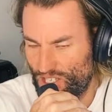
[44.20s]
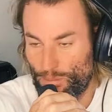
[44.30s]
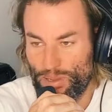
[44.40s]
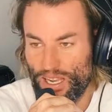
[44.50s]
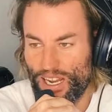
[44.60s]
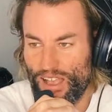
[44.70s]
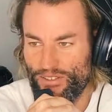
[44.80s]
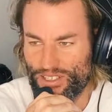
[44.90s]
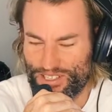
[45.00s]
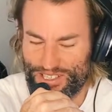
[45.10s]
to Pete
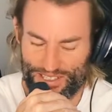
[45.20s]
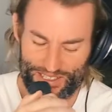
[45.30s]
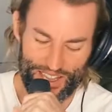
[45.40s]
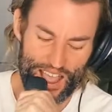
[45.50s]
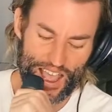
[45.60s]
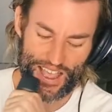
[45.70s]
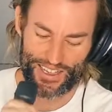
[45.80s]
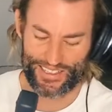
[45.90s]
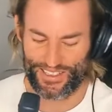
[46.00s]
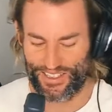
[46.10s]
Evans. Yeah.
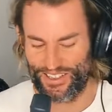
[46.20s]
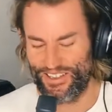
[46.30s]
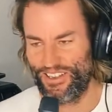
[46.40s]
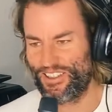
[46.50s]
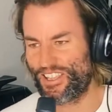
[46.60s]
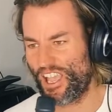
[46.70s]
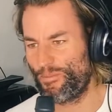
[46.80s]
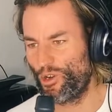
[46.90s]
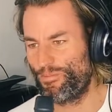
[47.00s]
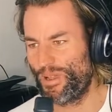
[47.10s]
On the
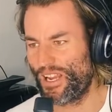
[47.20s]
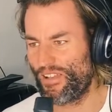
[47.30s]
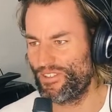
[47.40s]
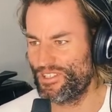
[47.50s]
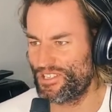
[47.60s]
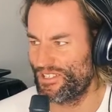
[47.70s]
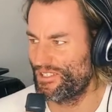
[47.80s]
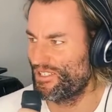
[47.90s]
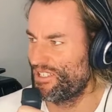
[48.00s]
keyboard, Pete Evans.